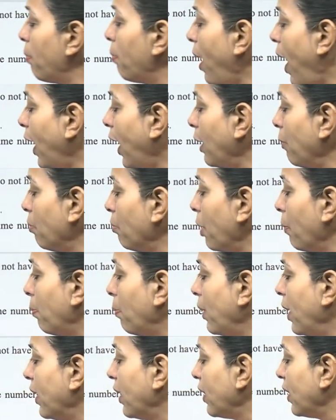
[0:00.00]
prime
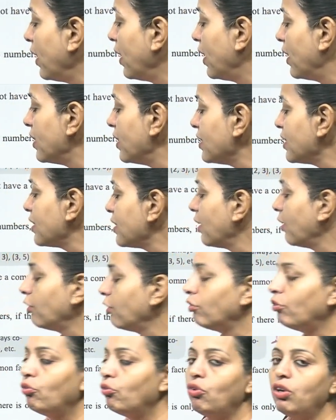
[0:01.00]
triplet is
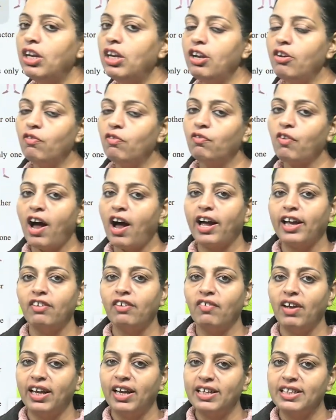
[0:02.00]
3,
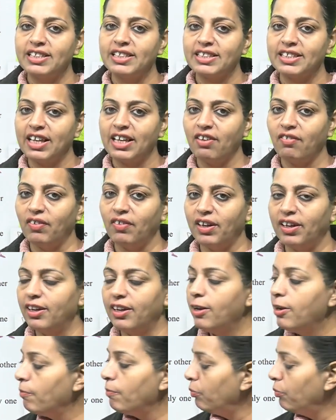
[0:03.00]
5 and 7.